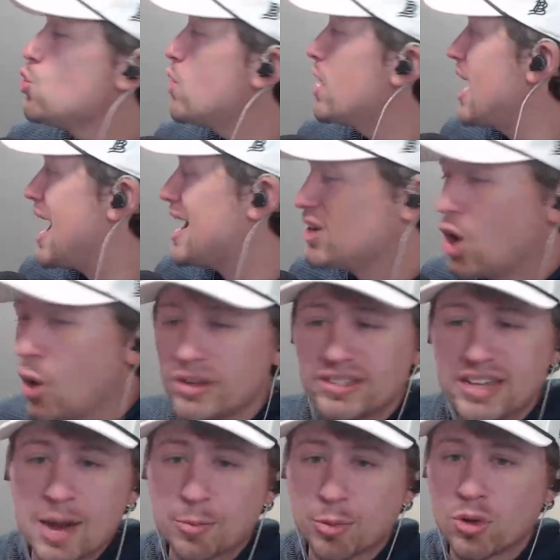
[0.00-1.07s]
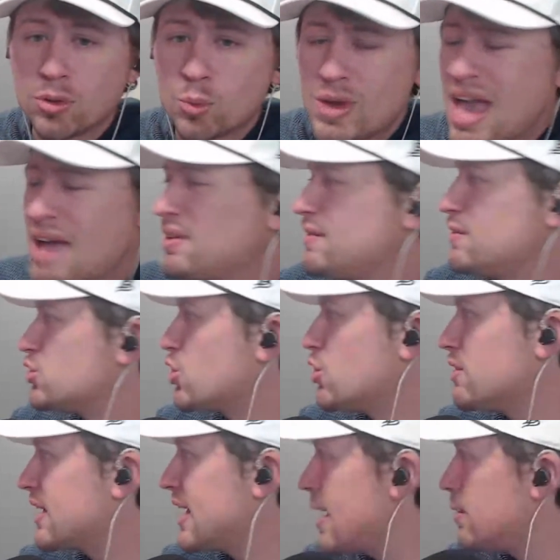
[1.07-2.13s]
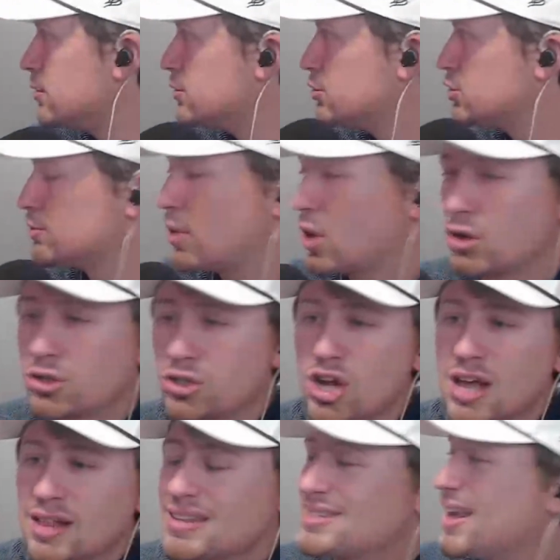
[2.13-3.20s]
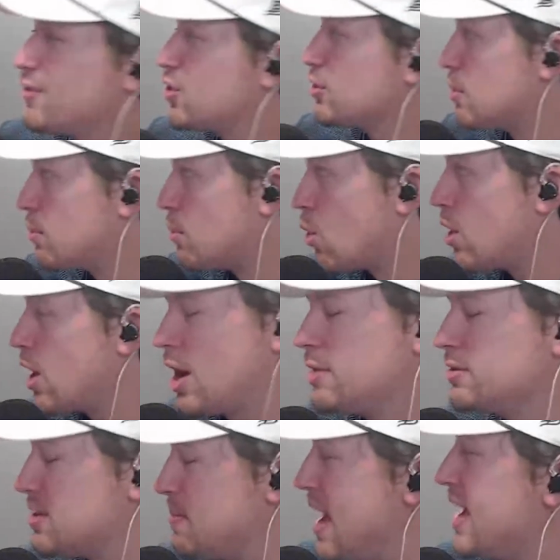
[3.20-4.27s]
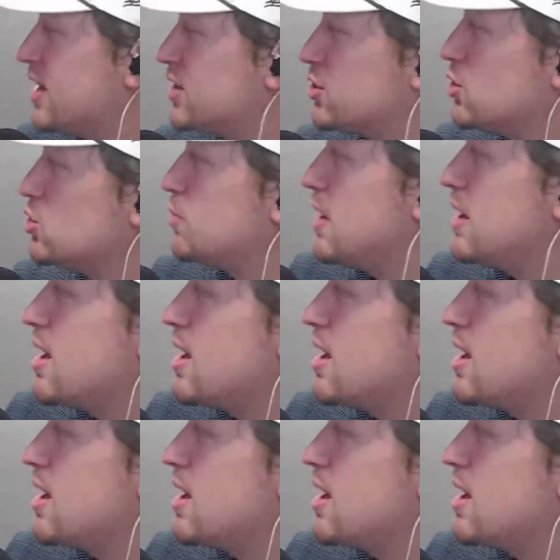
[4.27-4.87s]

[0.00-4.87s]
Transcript: I know it's April. We haven't even turned the calendar to March. Let's get to May, excuse me.